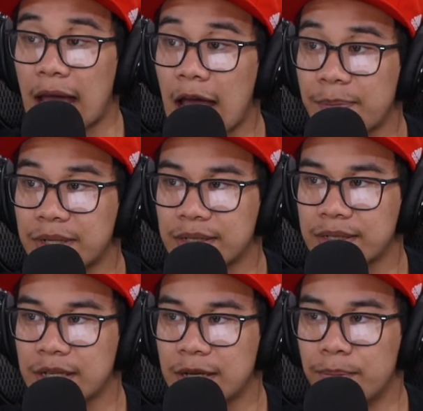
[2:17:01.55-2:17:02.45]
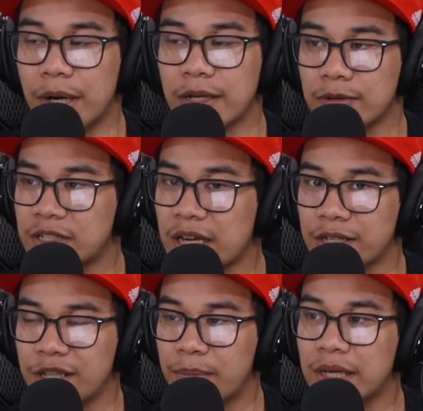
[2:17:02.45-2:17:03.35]
happens, but
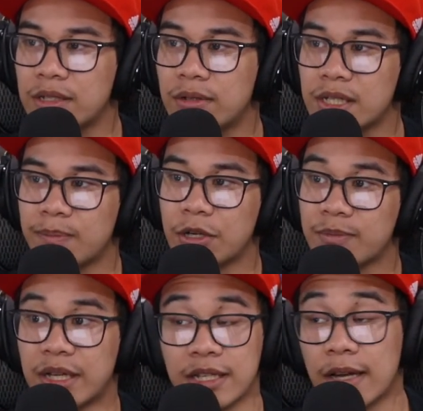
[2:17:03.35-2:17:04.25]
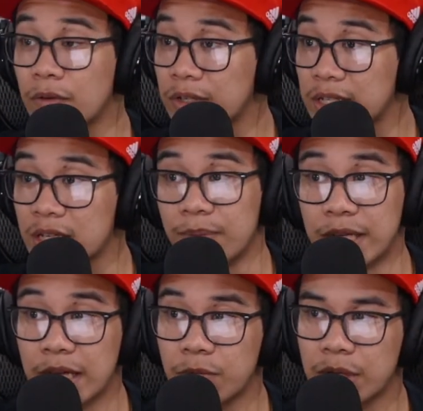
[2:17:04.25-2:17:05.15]
Sakuta in the bunny suit disappears because he never existed to
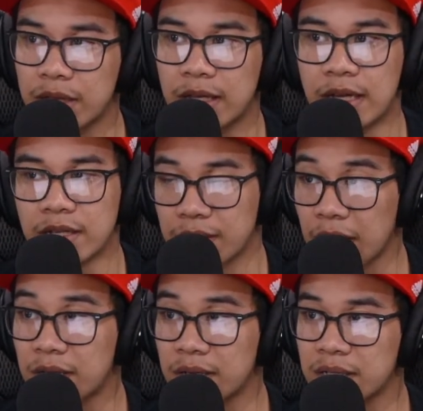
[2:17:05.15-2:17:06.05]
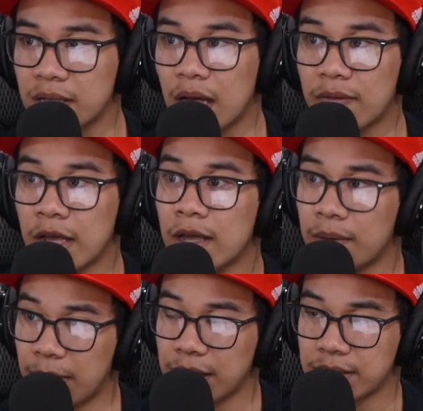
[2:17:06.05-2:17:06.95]
begin with. Sakuta is alive.
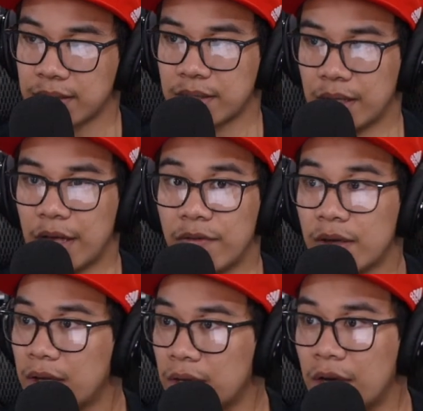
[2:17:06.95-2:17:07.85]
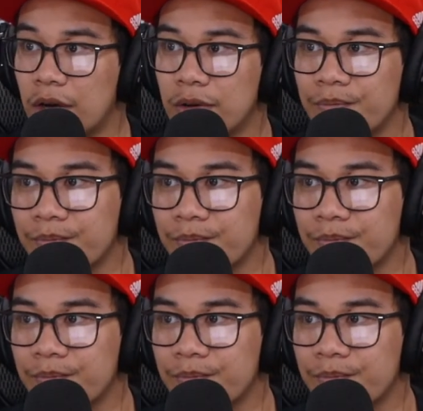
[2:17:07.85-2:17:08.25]
My son is alive, you know?